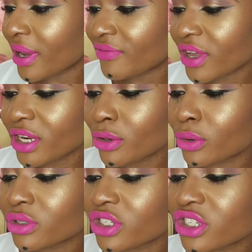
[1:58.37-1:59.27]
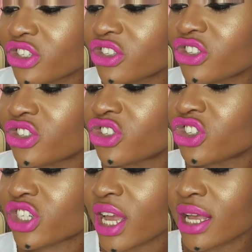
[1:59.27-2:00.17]
verdict on the
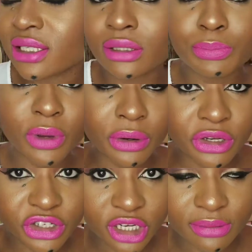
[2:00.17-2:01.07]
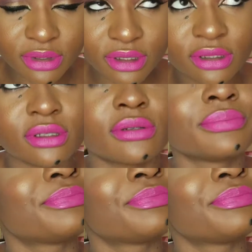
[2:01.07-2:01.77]
Jazzberry Jam is,